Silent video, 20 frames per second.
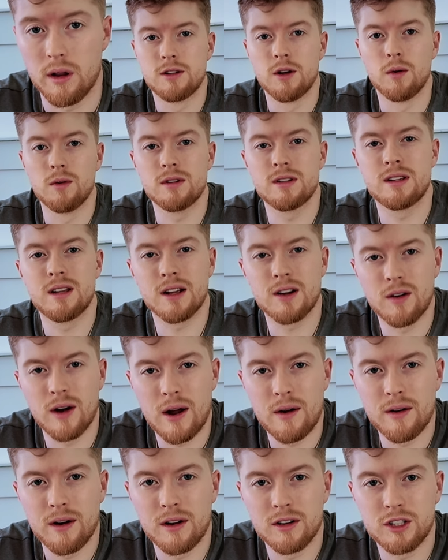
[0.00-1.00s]
So stick
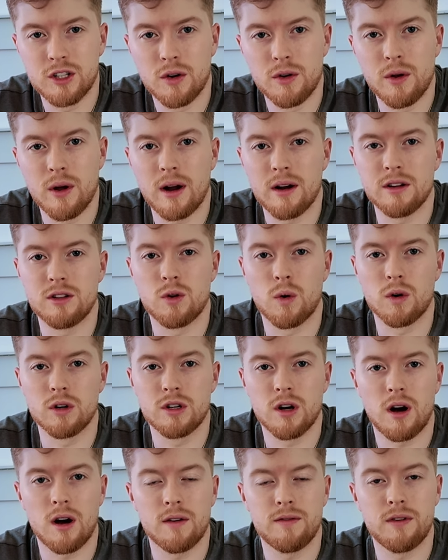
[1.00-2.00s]
around and I'll show you how to
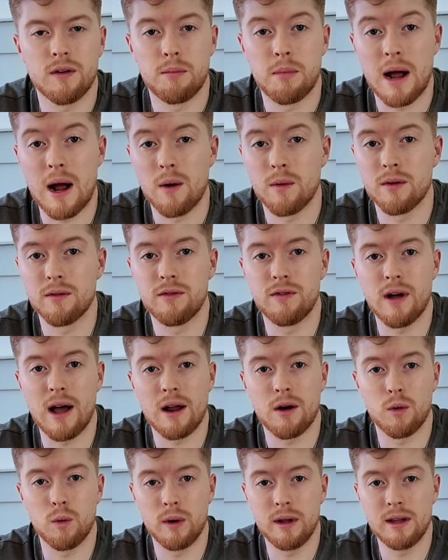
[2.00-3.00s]
torch off a pound of
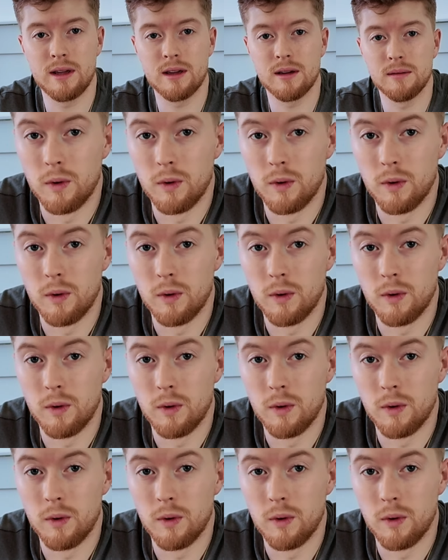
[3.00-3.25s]
fat a week